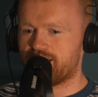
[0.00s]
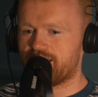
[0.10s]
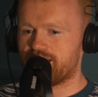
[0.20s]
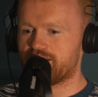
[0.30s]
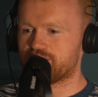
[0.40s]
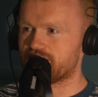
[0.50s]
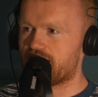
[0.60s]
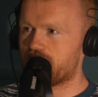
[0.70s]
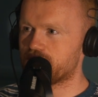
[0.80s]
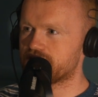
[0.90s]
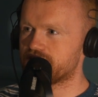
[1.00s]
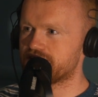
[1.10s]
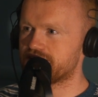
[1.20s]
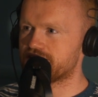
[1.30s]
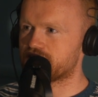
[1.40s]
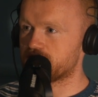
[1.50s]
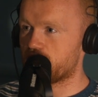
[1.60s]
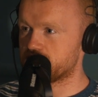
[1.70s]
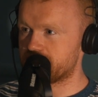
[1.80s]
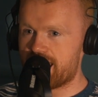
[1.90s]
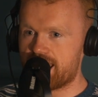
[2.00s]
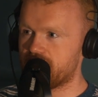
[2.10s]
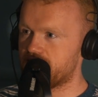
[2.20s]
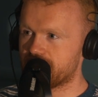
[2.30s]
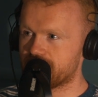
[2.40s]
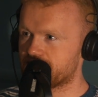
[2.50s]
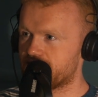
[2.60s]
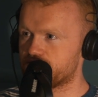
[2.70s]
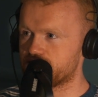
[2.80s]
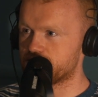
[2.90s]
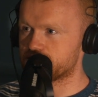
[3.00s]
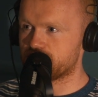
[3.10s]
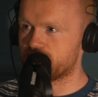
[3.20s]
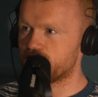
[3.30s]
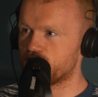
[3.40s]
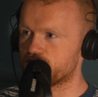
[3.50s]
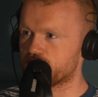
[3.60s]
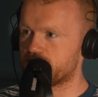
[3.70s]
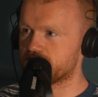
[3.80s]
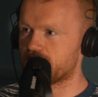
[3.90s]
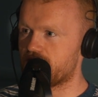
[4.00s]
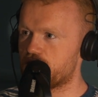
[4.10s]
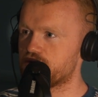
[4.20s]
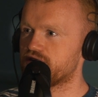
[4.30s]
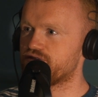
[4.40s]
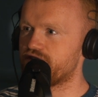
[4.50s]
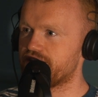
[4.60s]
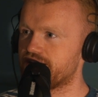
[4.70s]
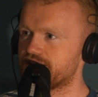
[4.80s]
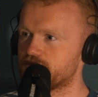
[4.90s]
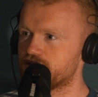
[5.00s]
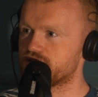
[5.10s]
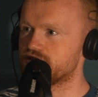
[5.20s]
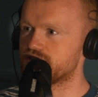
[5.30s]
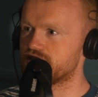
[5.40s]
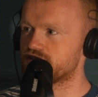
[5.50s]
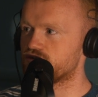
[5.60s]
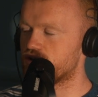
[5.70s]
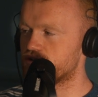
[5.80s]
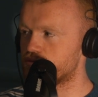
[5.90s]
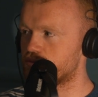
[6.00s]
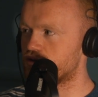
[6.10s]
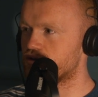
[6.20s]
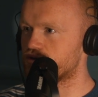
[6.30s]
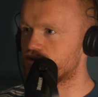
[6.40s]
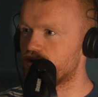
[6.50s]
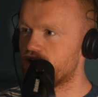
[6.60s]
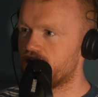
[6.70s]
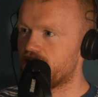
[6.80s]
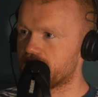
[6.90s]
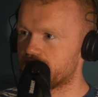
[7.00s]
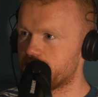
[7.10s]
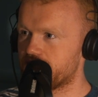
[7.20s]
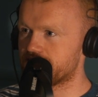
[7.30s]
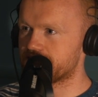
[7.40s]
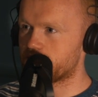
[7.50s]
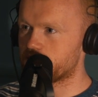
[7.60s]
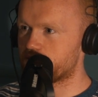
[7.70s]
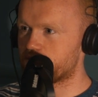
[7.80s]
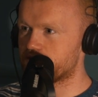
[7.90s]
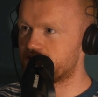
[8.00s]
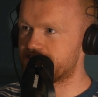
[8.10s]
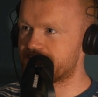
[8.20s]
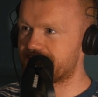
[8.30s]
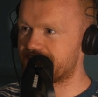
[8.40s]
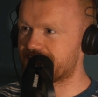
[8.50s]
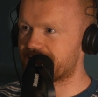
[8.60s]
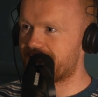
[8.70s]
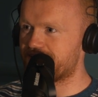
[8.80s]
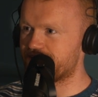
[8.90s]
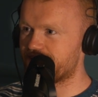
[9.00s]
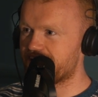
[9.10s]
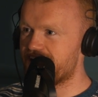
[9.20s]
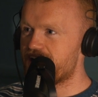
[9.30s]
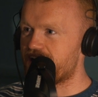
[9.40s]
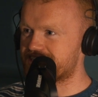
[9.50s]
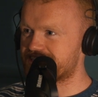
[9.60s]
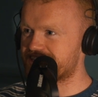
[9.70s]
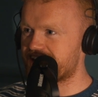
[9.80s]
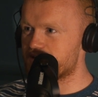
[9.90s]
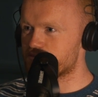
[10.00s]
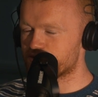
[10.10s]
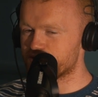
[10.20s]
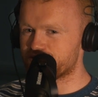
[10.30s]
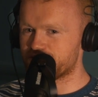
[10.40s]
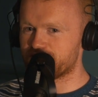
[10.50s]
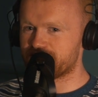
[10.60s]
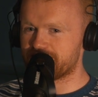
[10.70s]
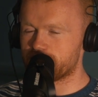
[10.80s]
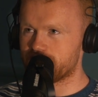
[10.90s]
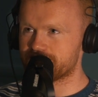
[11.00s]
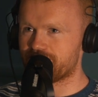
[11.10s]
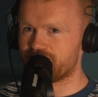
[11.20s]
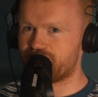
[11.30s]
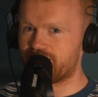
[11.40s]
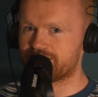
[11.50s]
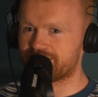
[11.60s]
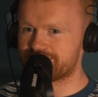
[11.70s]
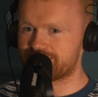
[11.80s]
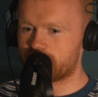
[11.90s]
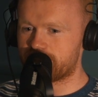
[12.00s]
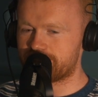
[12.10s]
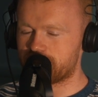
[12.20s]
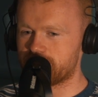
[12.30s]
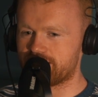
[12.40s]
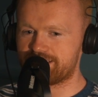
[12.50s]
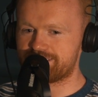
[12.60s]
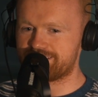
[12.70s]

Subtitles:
And then I was like, how can I... Because obviously any killer clown video was going viral. I was like, how can I fit that into my content? I was like, right, I do parkour. And then I made like some cringy killer clown like escape rooftop video. But I was like, fuck, I'm going to somehow do this.